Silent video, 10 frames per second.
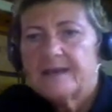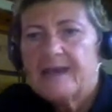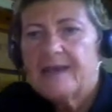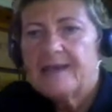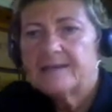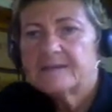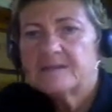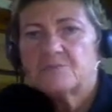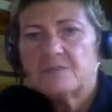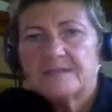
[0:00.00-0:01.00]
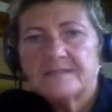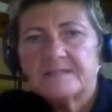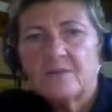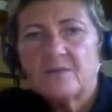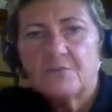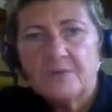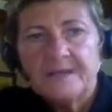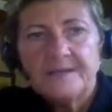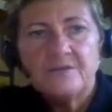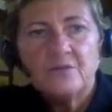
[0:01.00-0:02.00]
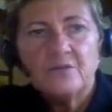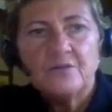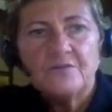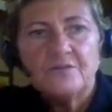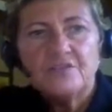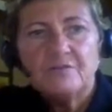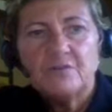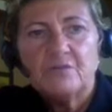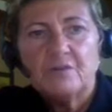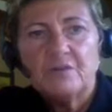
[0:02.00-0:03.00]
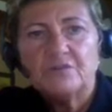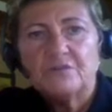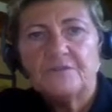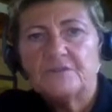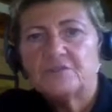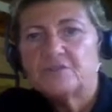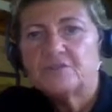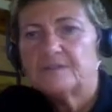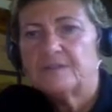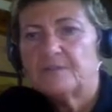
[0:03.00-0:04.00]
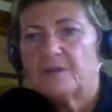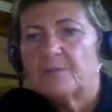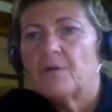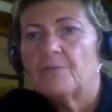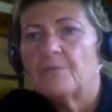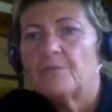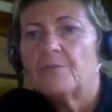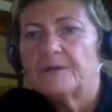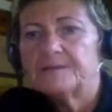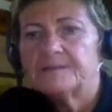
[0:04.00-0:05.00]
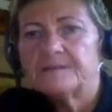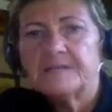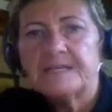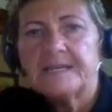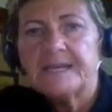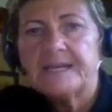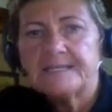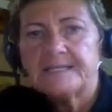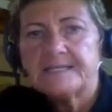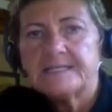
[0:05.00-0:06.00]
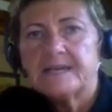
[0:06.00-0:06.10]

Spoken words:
and as well as our brain, nerve, and general neurological functioning. They become compromised as the kidney essence